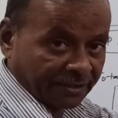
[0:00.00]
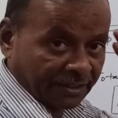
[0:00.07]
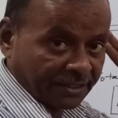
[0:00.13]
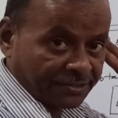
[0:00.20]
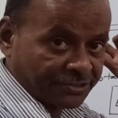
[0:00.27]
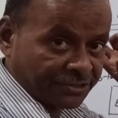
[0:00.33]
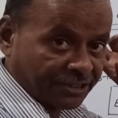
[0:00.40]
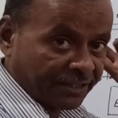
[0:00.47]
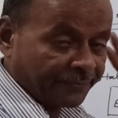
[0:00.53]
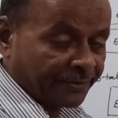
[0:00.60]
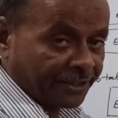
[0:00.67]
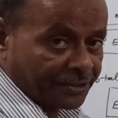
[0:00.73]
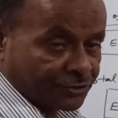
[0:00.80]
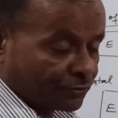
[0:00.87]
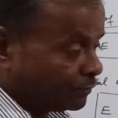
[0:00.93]
same
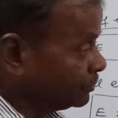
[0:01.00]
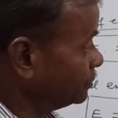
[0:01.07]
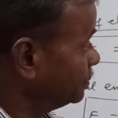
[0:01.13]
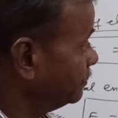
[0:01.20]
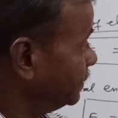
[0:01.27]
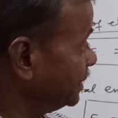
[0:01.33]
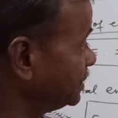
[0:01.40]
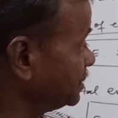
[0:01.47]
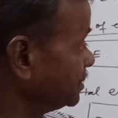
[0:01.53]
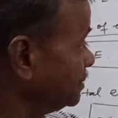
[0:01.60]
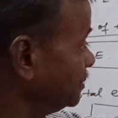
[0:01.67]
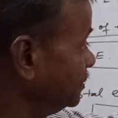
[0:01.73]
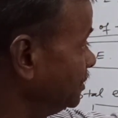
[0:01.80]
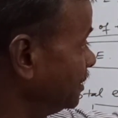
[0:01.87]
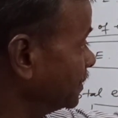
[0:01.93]
ratio, but
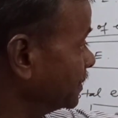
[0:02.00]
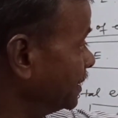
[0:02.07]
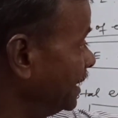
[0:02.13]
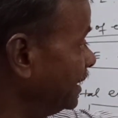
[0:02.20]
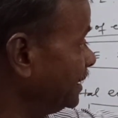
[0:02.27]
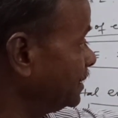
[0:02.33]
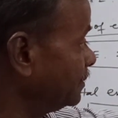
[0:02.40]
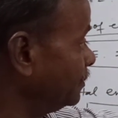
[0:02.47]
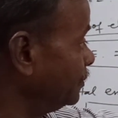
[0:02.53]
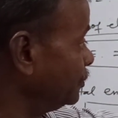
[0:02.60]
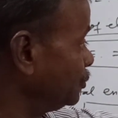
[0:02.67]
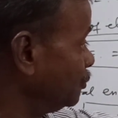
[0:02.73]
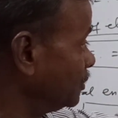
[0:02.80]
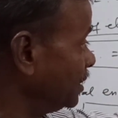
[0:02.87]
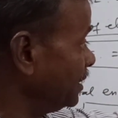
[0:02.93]
the
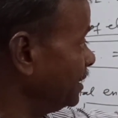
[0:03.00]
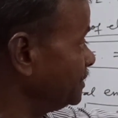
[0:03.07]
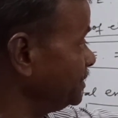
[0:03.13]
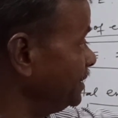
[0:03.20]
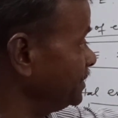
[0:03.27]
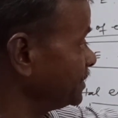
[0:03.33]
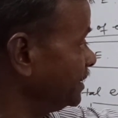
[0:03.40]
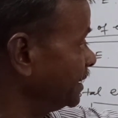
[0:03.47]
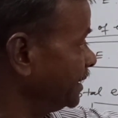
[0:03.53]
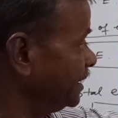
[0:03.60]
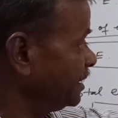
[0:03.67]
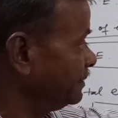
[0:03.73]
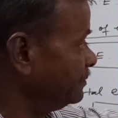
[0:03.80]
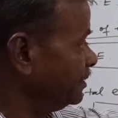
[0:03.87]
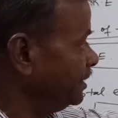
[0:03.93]
total energy is
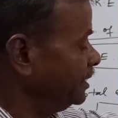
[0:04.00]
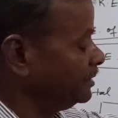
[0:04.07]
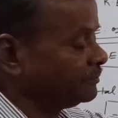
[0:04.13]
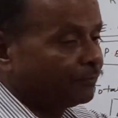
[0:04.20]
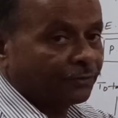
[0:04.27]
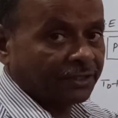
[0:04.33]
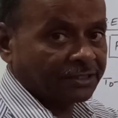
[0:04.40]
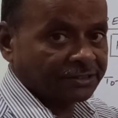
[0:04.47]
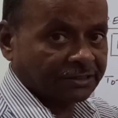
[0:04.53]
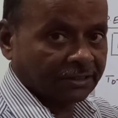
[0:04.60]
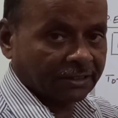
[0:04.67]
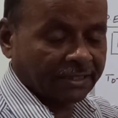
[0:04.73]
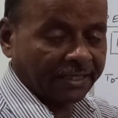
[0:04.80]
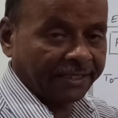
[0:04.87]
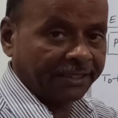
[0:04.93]
negative and
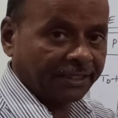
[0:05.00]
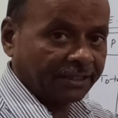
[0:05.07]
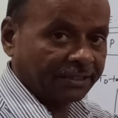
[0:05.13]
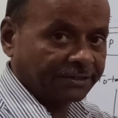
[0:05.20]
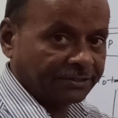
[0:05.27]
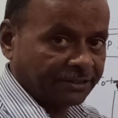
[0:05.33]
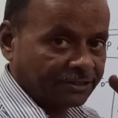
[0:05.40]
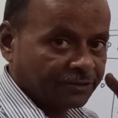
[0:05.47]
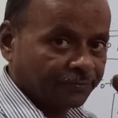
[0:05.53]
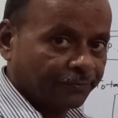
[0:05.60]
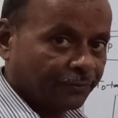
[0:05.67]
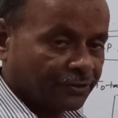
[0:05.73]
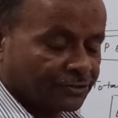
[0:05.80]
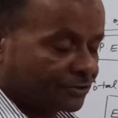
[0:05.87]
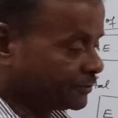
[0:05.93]
kinetic energy is
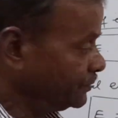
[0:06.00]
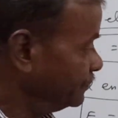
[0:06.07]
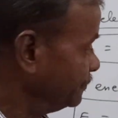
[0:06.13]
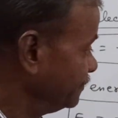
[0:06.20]
positive.